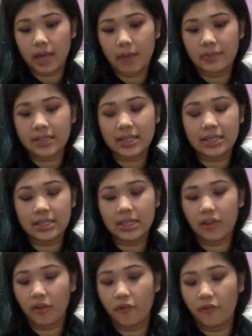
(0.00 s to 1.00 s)
I'm
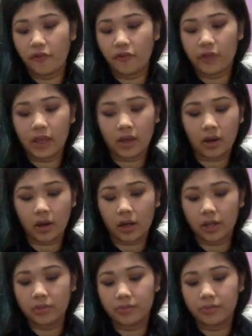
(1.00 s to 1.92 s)
sensing fear.